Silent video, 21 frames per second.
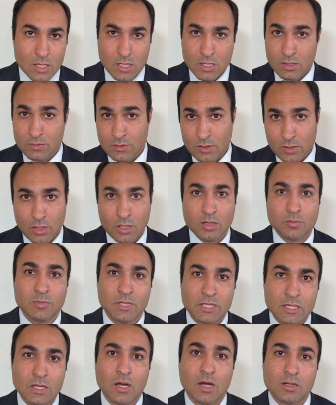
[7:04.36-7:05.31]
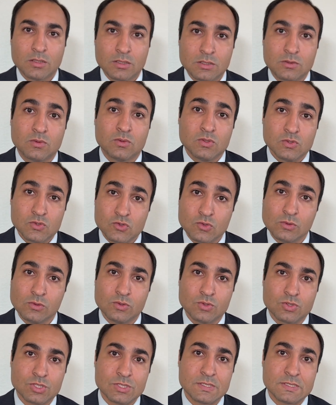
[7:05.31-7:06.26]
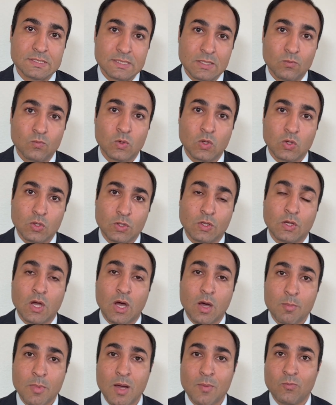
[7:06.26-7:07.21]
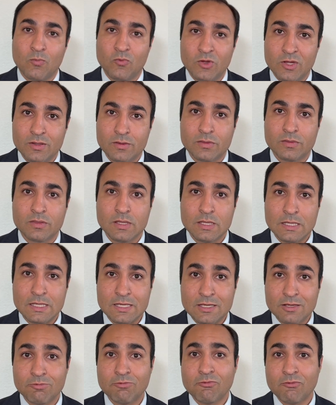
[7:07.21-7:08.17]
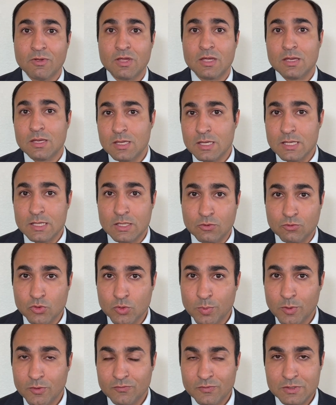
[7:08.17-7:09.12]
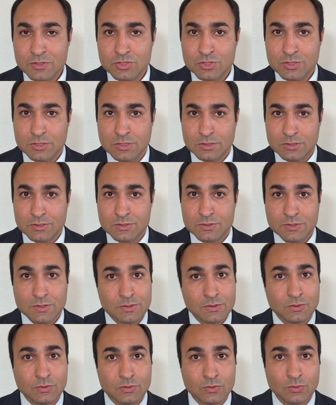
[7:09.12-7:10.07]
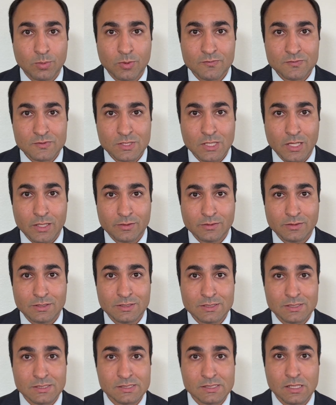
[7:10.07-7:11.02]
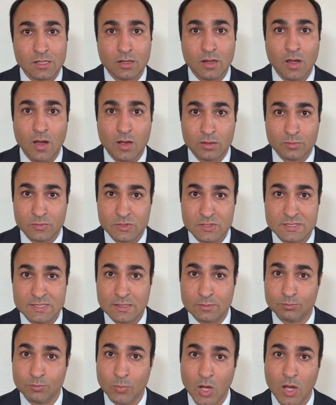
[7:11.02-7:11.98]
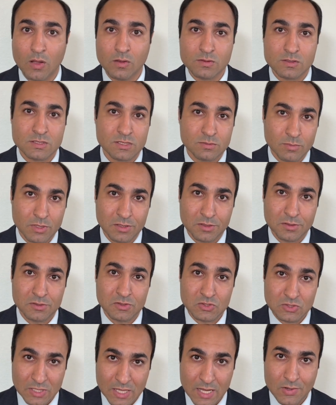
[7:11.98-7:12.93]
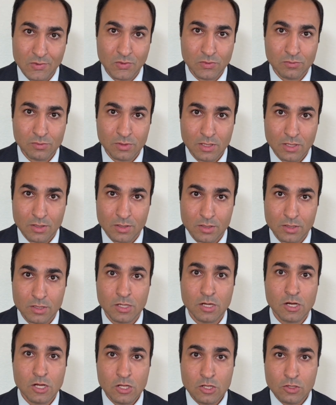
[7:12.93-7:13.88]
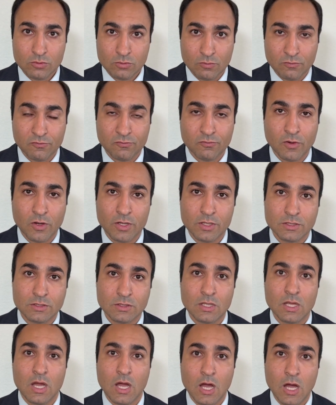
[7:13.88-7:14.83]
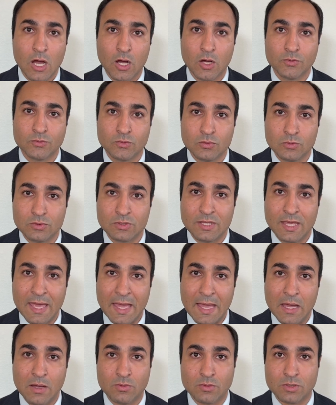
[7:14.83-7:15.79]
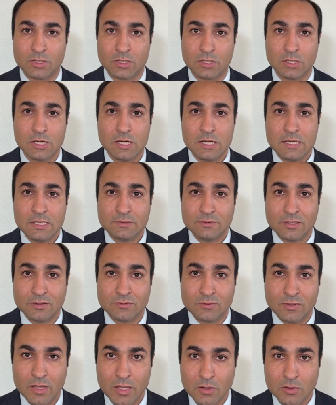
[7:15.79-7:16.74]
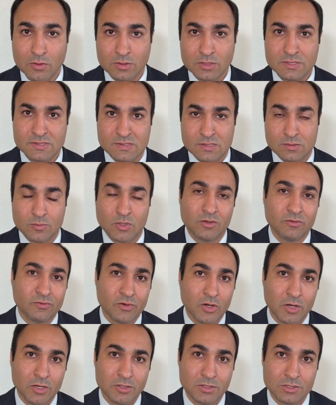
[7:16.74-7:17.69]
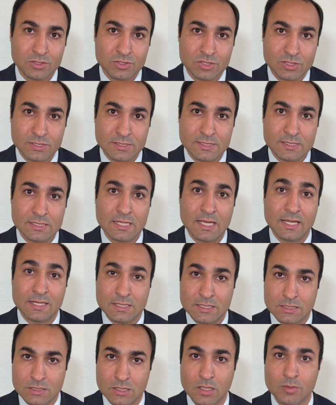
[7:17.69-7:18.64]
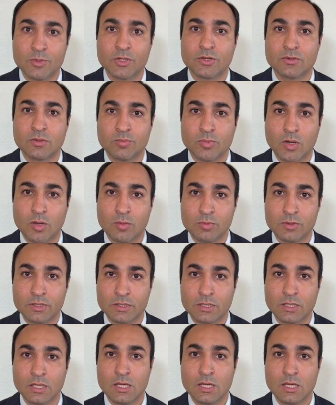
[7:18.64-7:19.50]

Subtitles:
There are many other solutions that we could come up with if a group of engineers, group of scientists, economists, and policymakers gather together to find how to counter the terrorism of IRGC and Islamic Republic